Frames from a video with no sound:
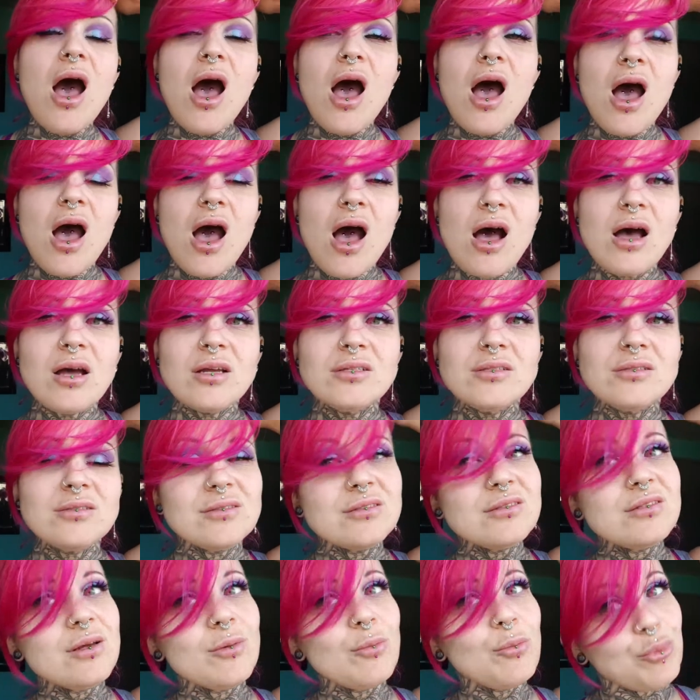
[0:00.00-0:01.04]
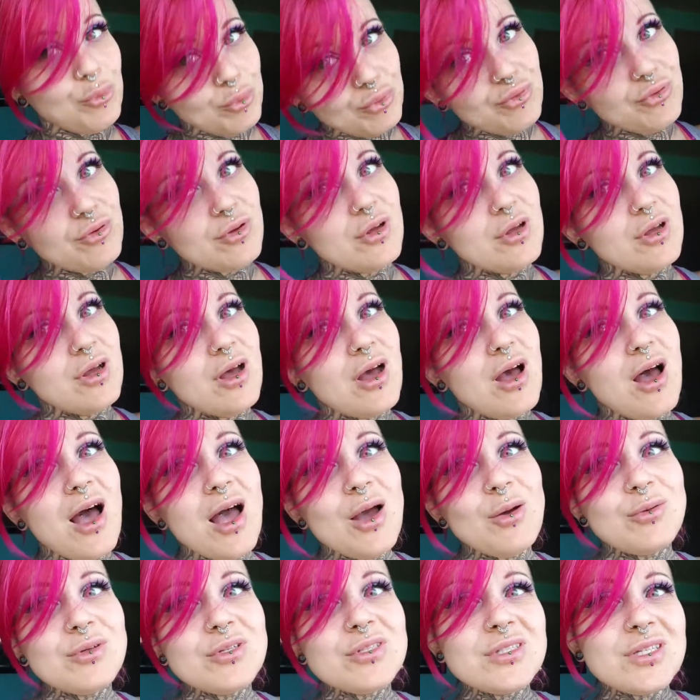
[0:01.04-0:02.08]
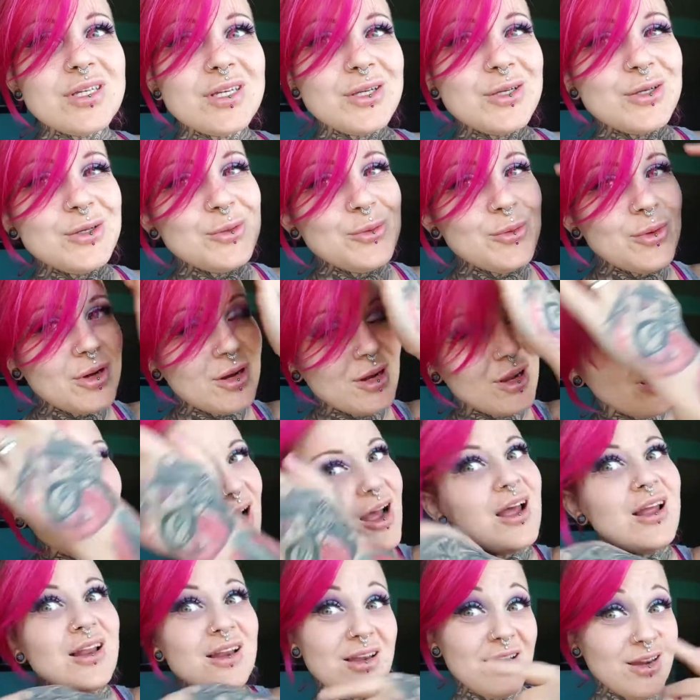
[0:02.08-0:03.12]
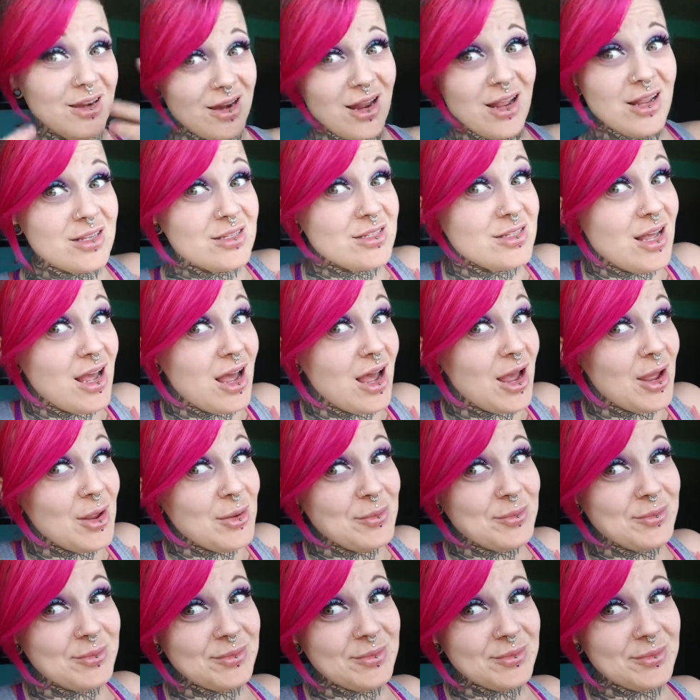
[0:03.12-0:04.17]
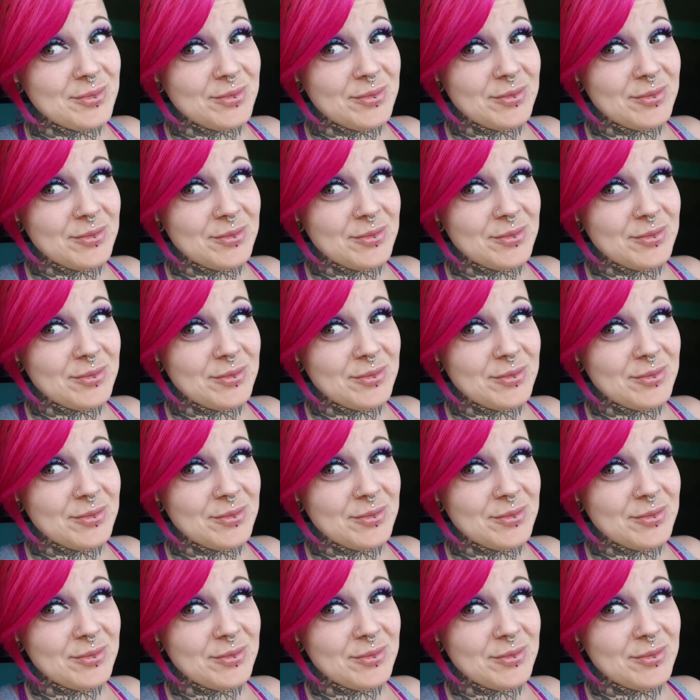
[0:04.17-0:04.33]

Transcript: And I will see you next time.